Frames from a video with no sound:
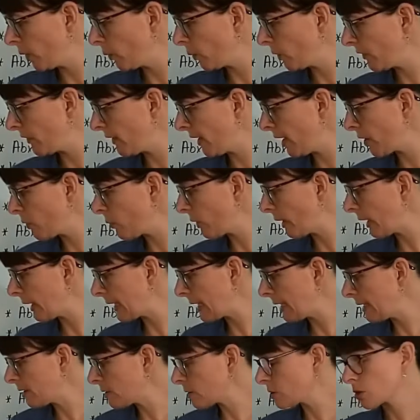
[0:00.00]
and what that
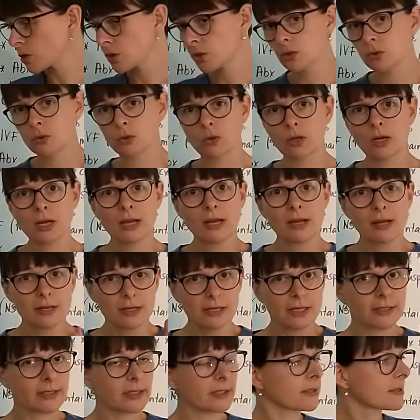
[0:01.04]
relates to
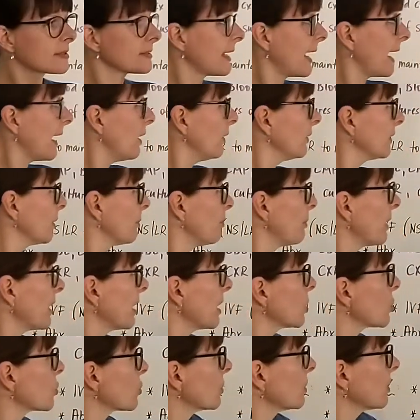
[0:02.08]
is now the
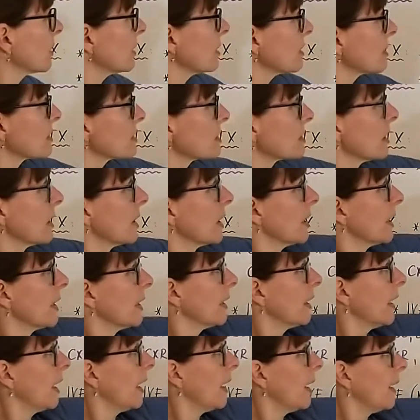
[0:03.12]
patient is
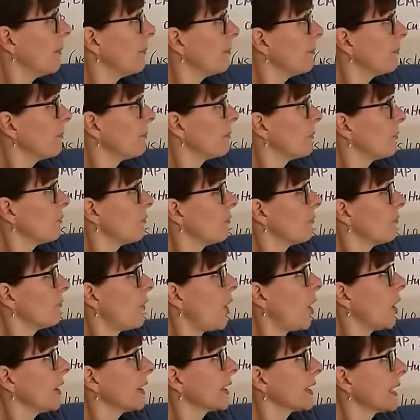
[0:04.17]

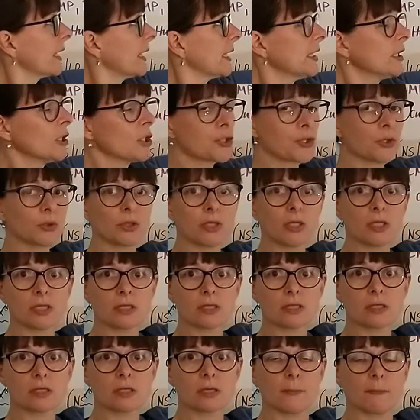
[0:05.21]
falling into
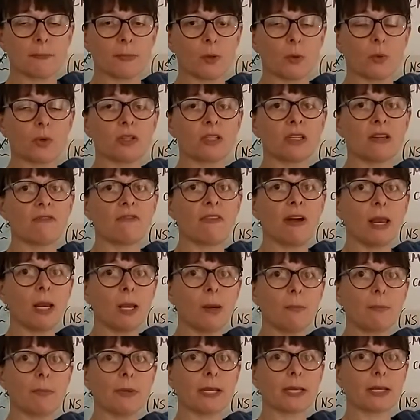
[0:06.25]
this or
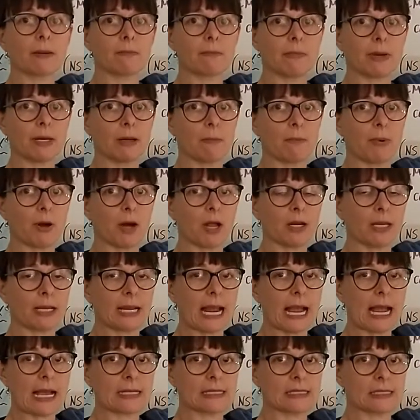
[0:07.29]
developing
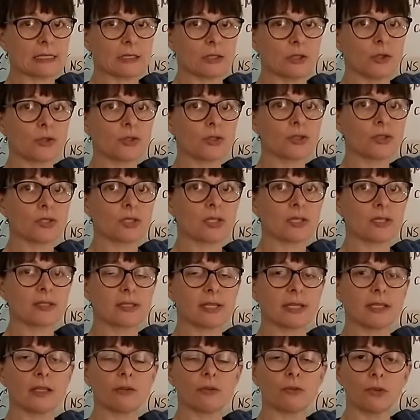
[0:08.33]
metabolic acidosis.
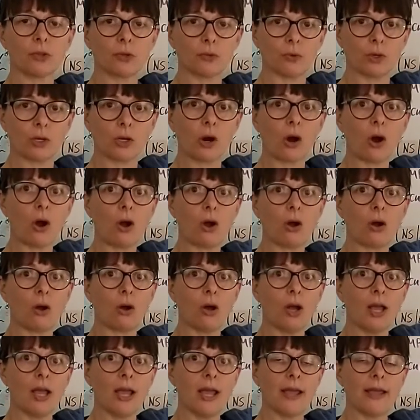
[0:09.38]
And if you
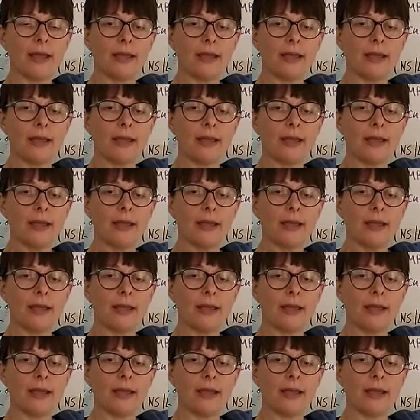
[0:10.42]
recall,